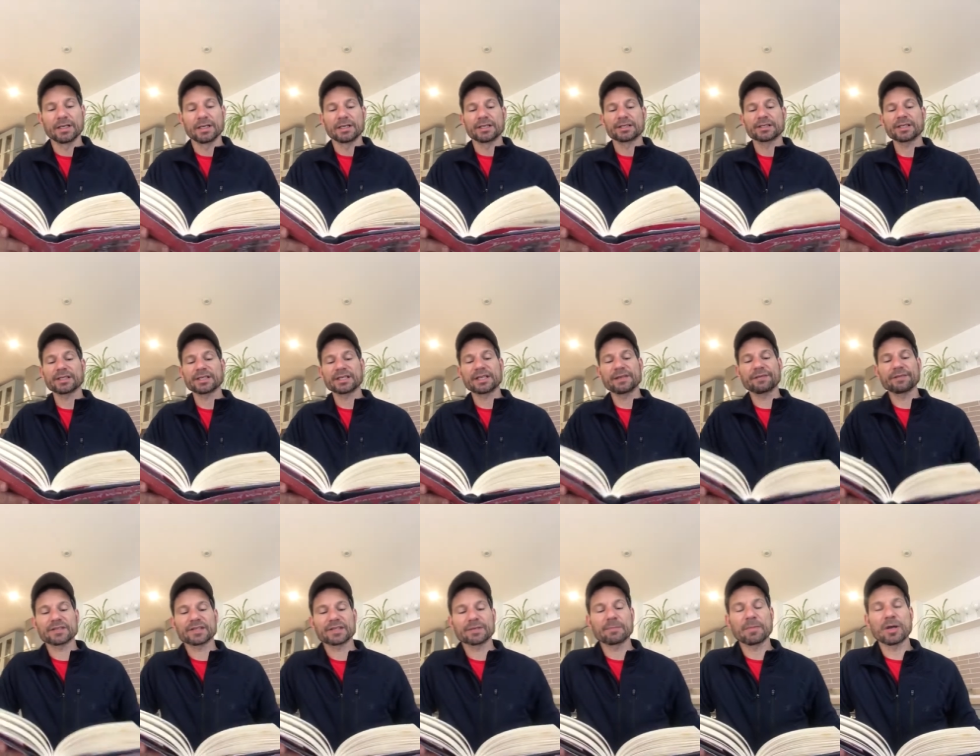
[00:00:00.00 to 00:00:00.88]
"Just give
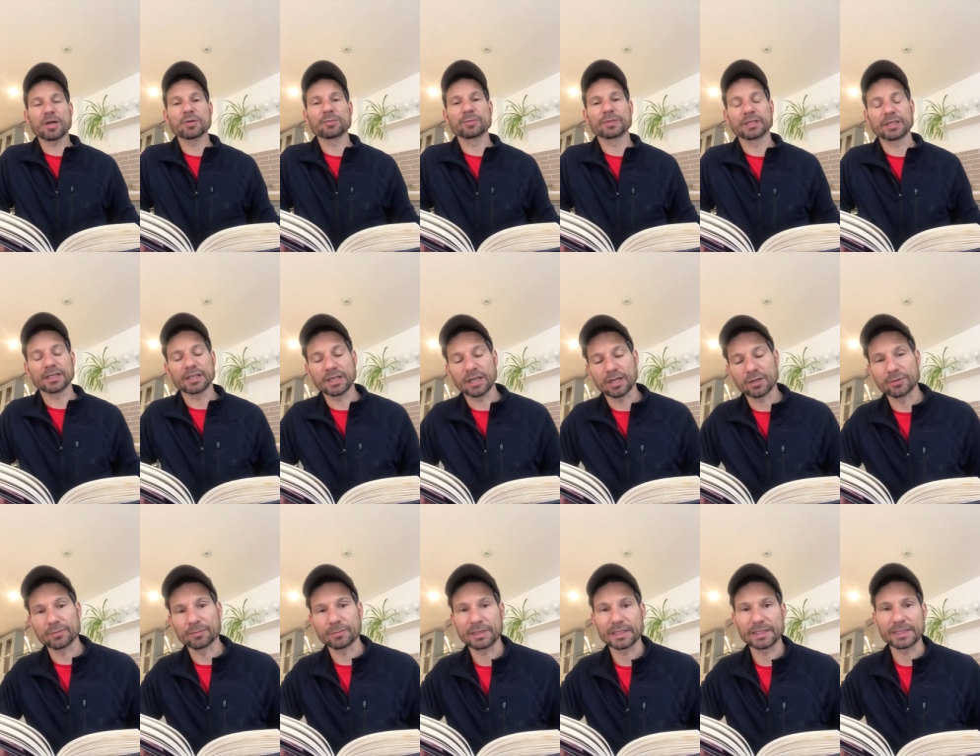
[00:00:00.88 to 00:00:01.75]
us a moment
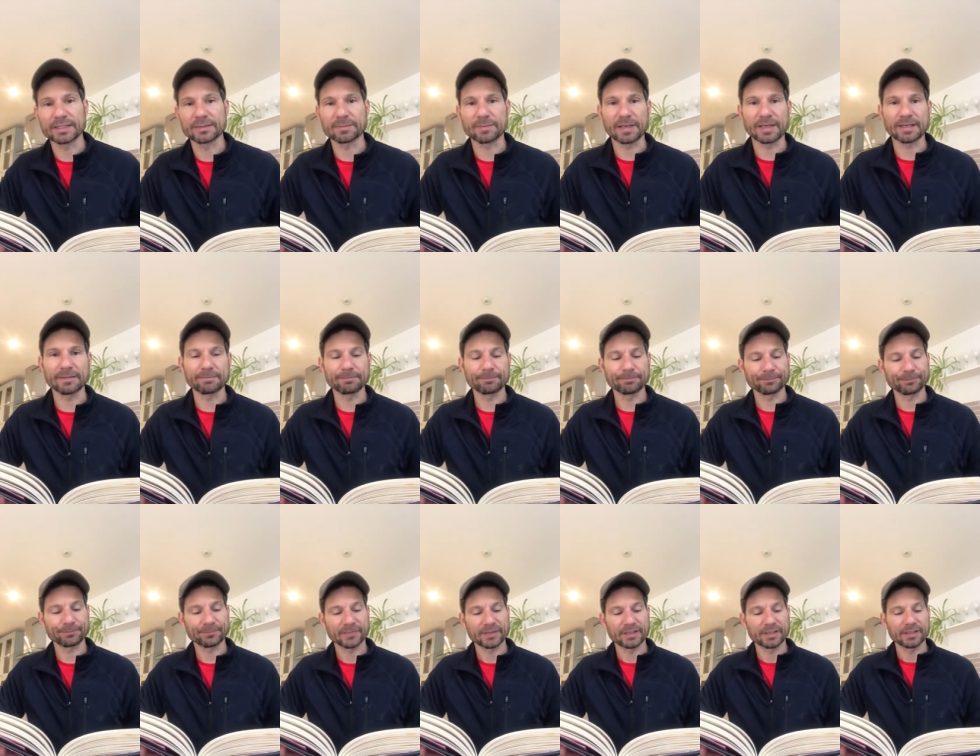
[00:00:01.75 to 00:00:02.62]
alone, please, Ben,"
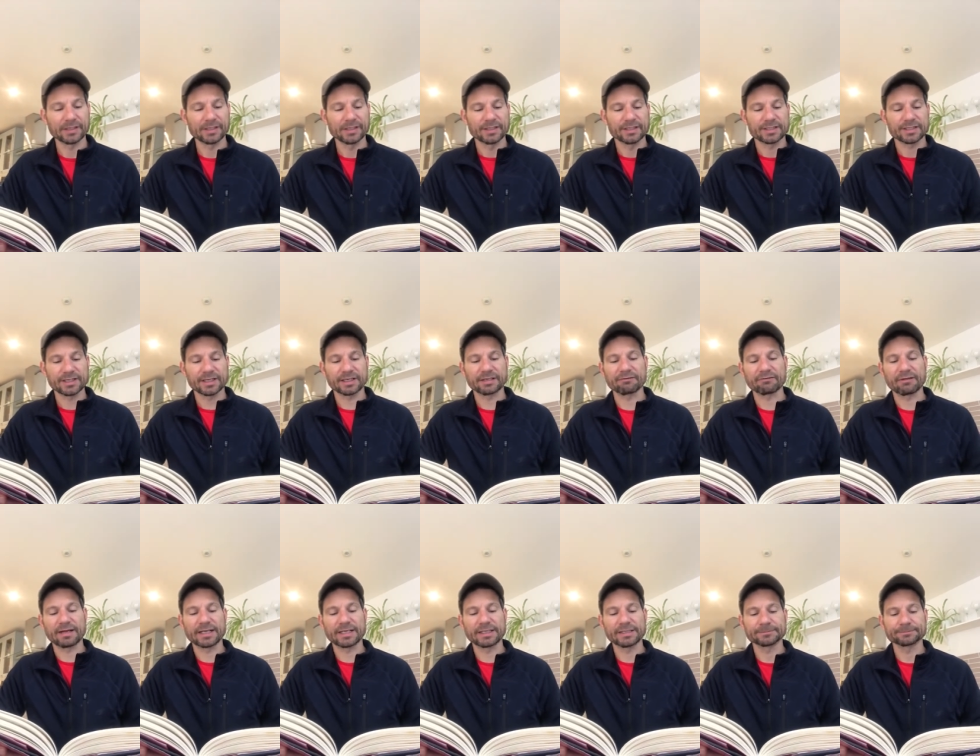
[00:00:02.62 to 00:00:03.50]
said
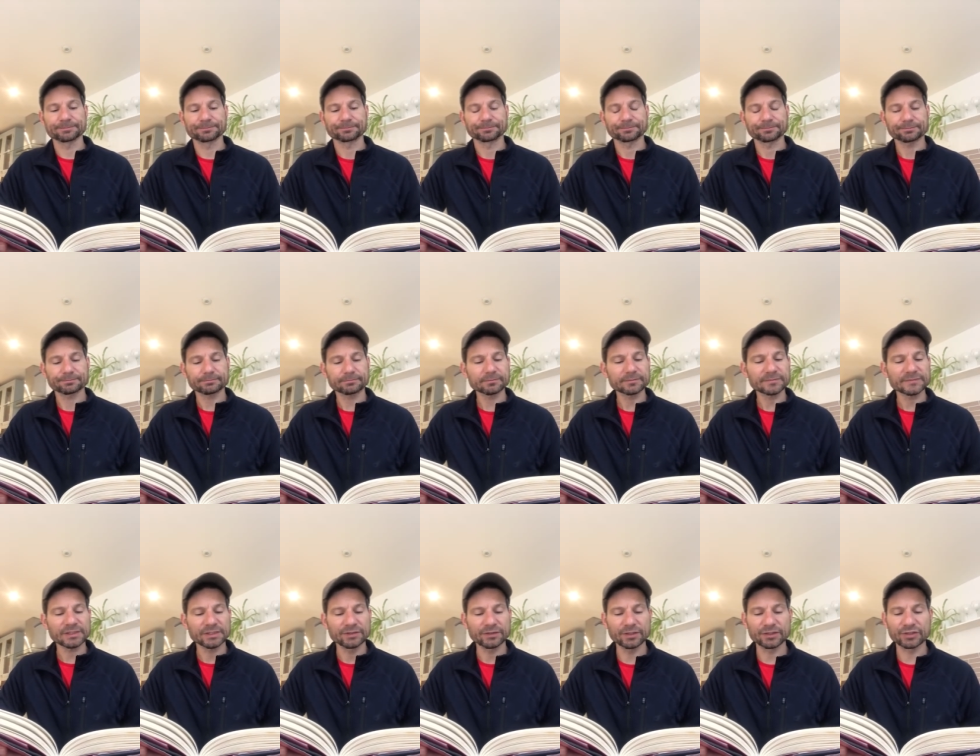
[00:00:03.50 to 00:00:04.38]
Granny.
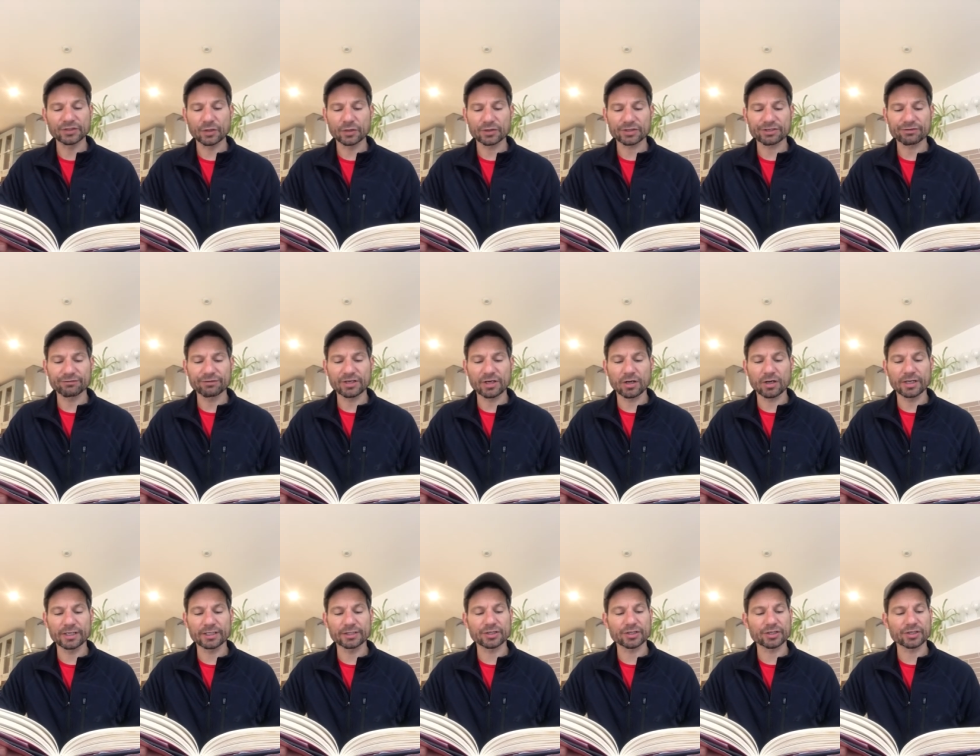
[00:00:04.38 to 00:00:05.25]
"The doctor and
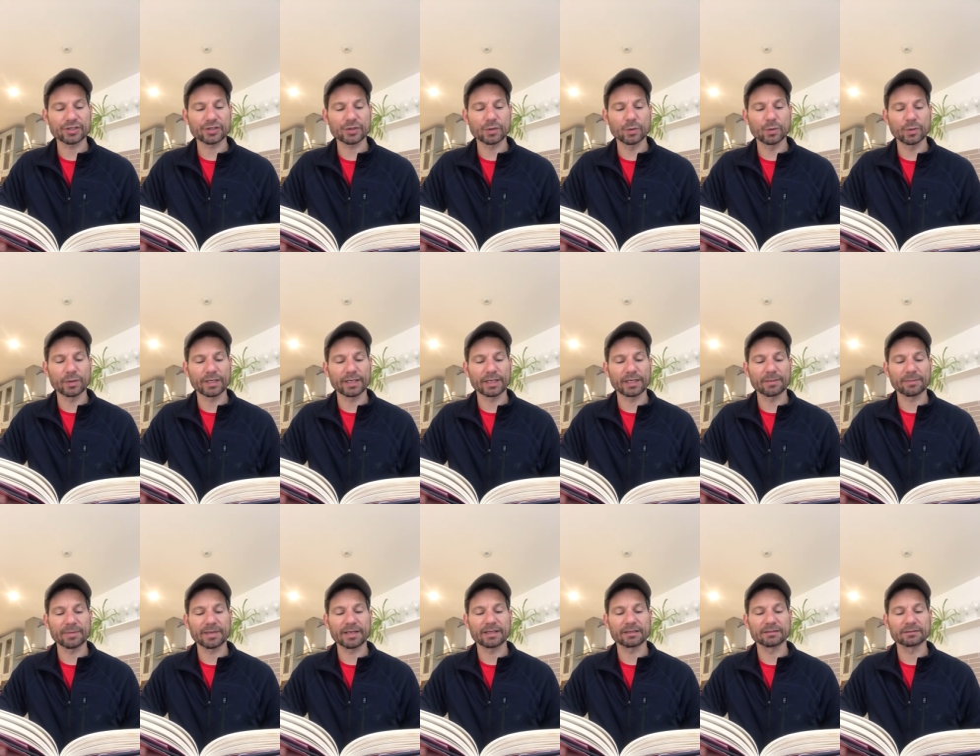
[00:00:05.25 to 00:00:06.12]
I are just talking
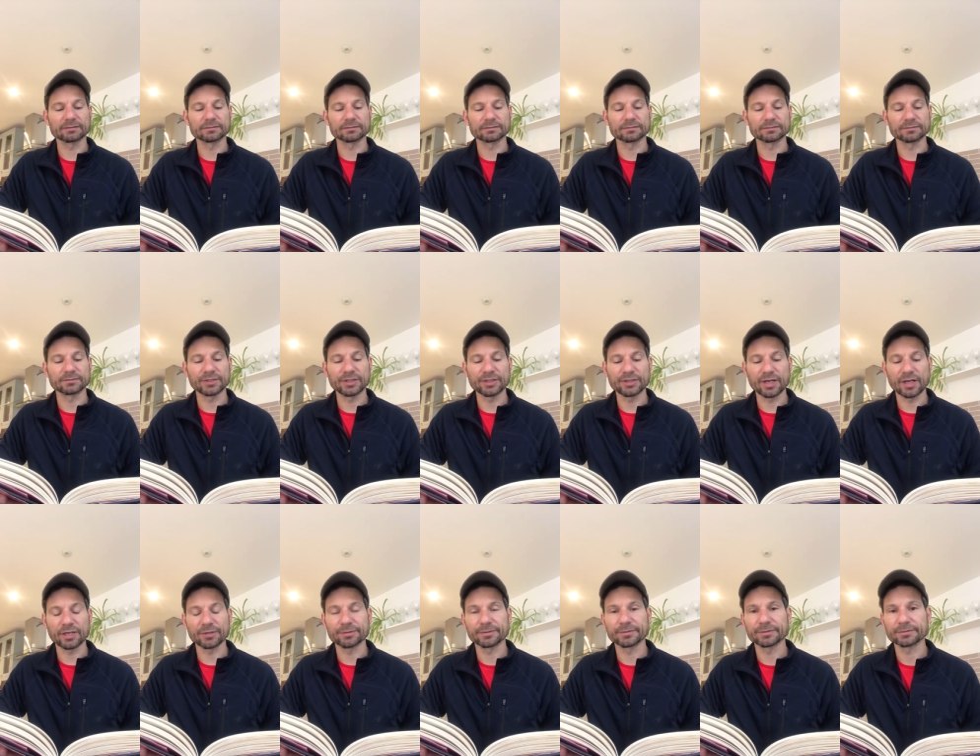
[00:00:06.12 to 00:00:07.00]
about,
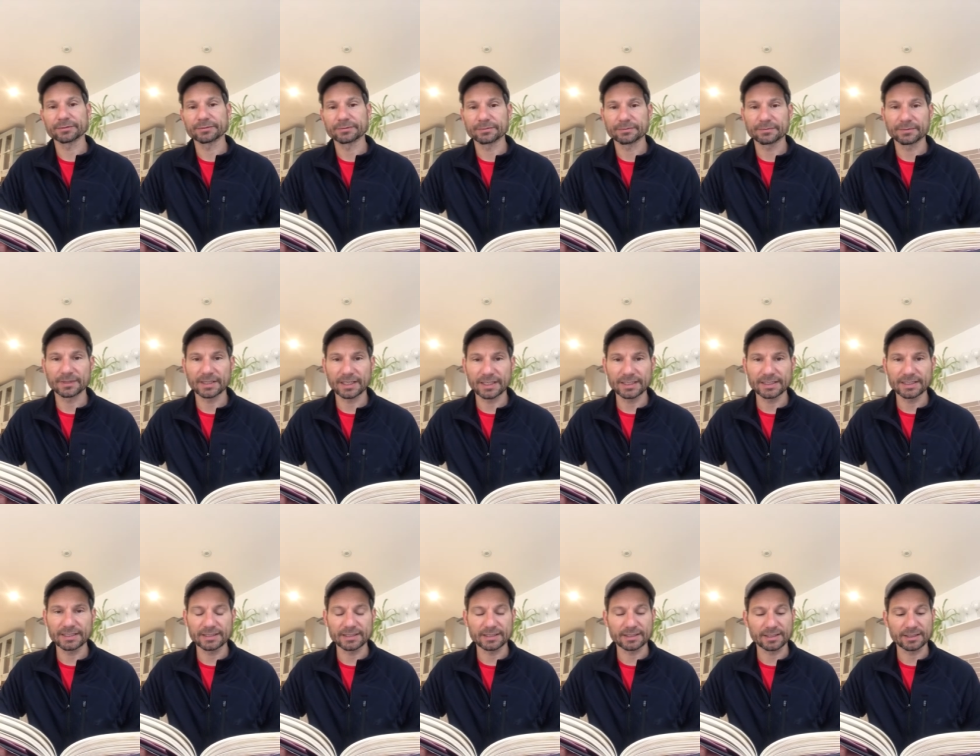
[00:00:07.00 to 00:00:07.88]

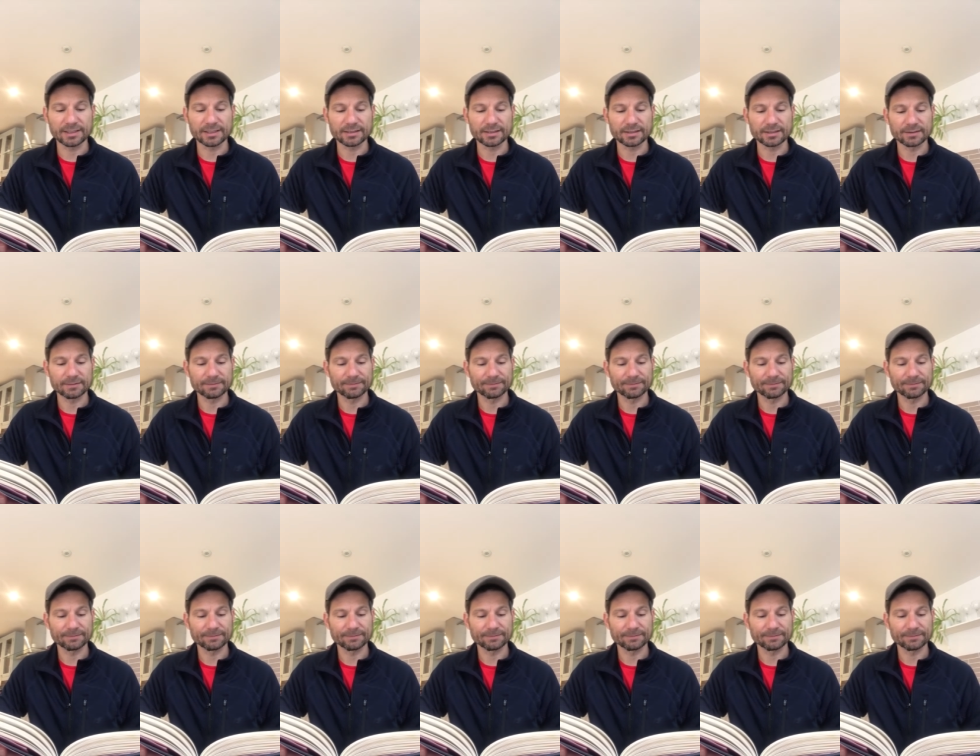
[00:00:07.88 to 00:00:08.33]
ladies' things."